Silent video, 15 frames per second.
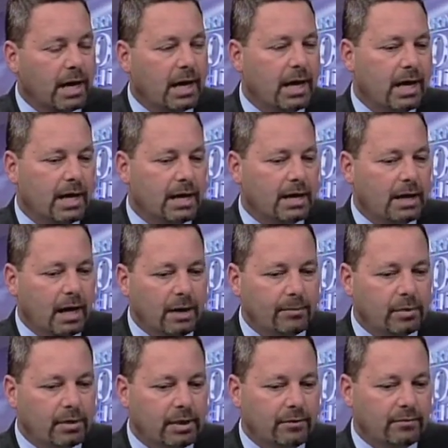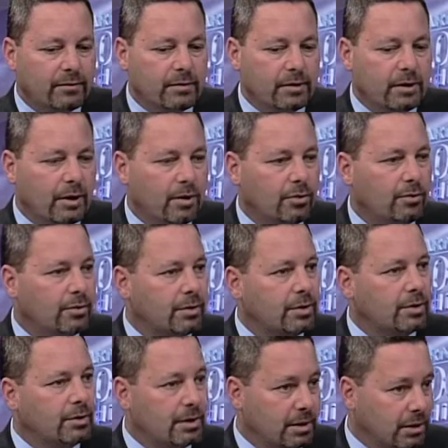And I believe, you know,
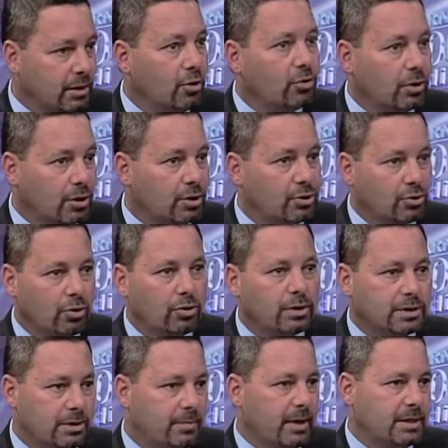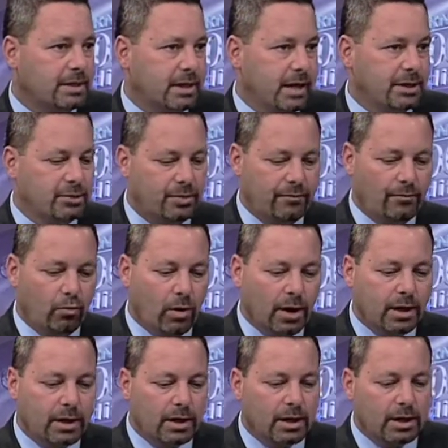that, that local control is the best answer. If
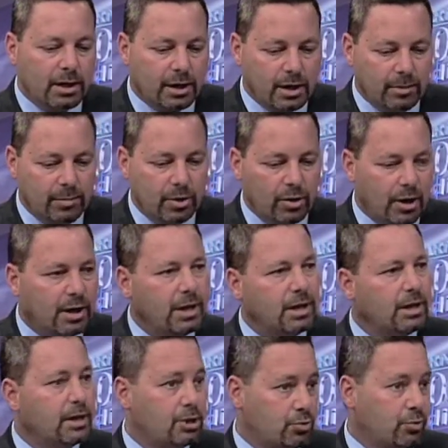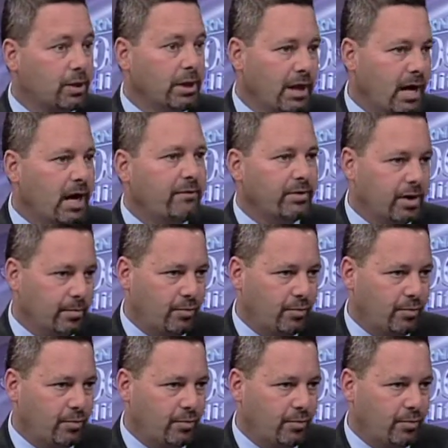one community is really having a